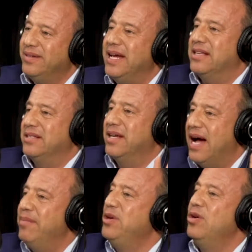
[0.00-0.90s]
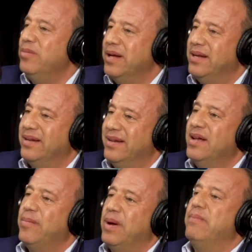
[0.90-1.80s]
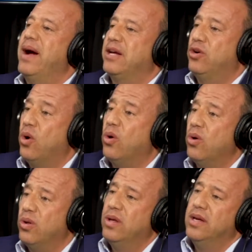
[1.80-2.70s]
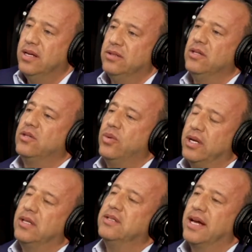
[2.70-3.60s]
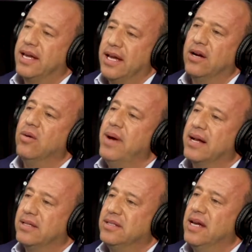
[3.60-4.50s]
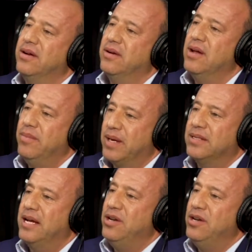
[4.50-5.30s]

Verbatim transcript: Yes, I'm human. But my goal is to as quickly as I can go back to center because I